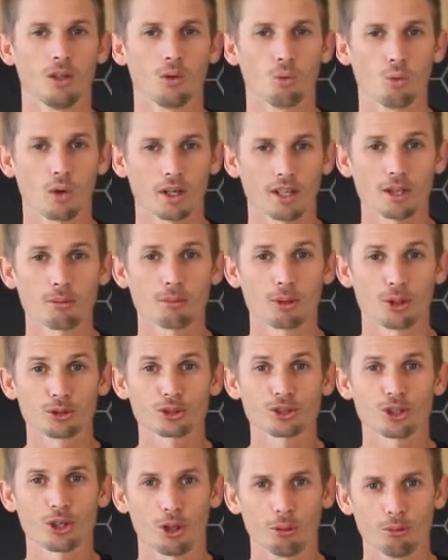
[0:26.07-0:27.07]
One of the
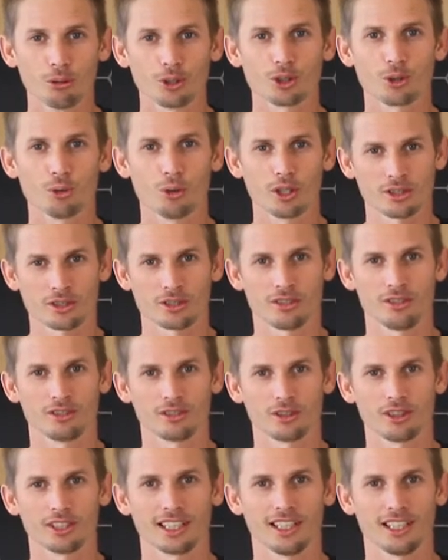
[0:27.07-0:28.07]
most common
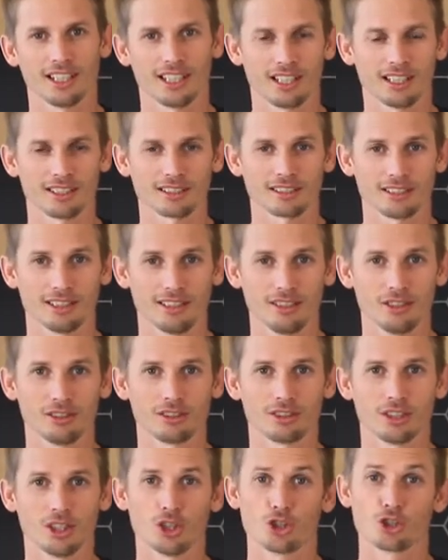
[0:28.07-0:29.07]
questions I get asked
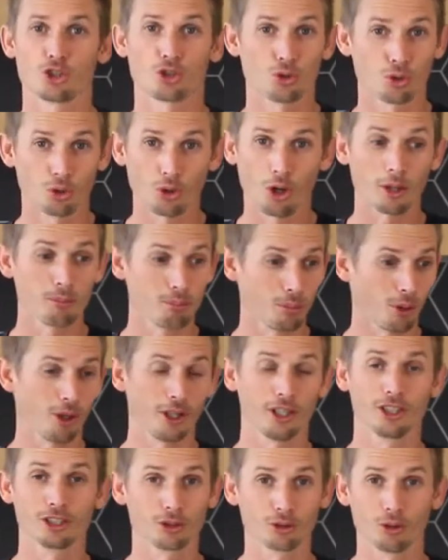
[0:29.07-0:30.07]
is, should I
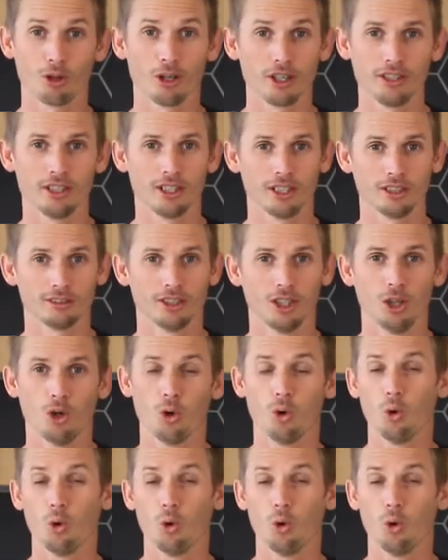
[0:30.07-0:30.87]
buy a grinder?